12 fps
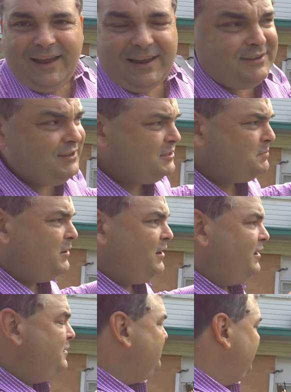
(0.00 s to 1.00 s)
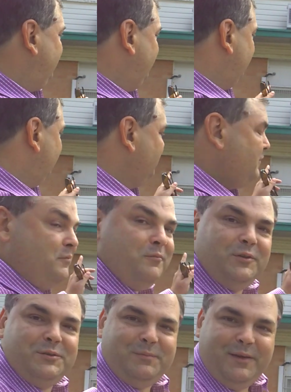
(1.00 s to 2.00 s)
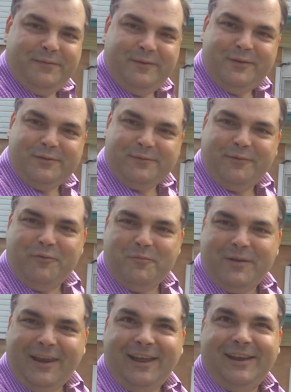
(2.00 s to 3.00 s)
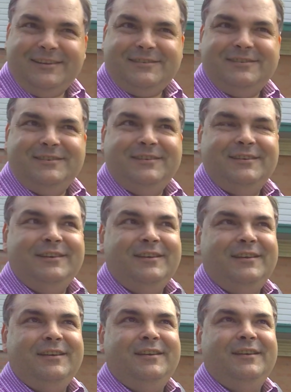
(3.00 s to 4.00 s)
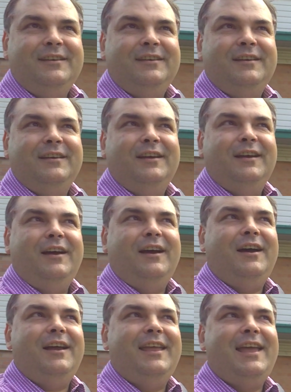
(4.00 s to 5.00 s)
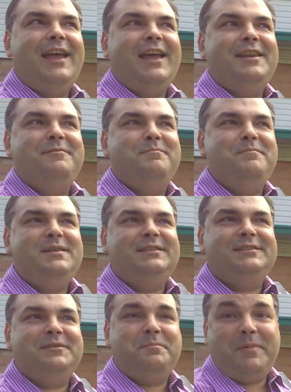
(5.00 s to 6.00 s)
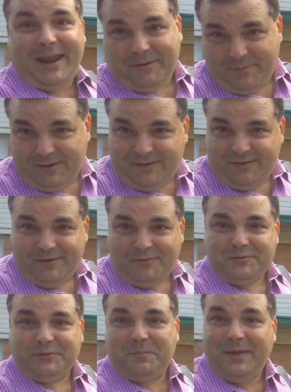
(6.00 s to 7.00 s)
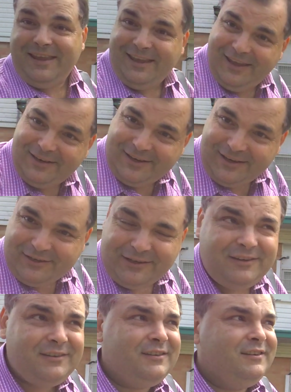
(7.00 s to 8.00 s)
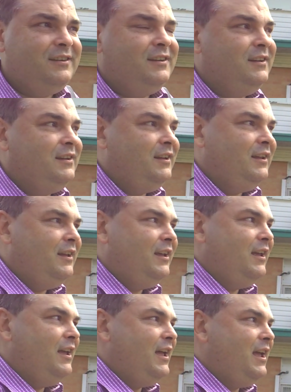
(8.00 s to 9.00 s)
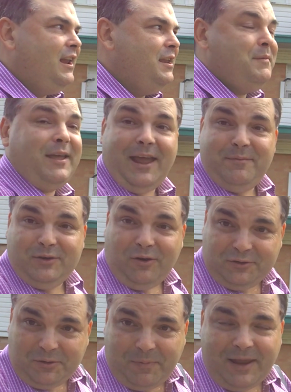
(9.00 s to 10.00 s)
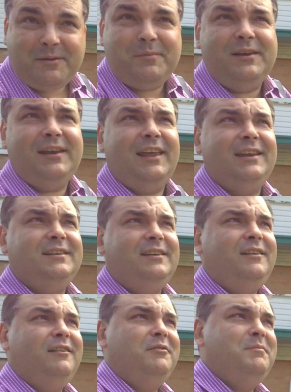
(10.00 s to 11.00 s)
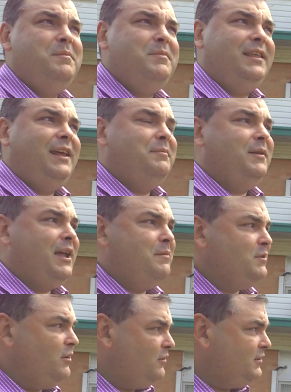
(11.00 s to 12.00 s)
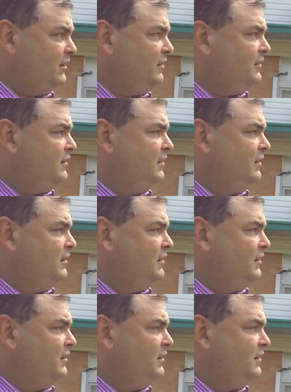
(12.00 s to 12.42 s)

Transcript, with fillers: And just behind me was my first form class. I had Mr. Peckman, who was a PE teacher, and he became Dr. Peckman later. I remember that, he became a doctor.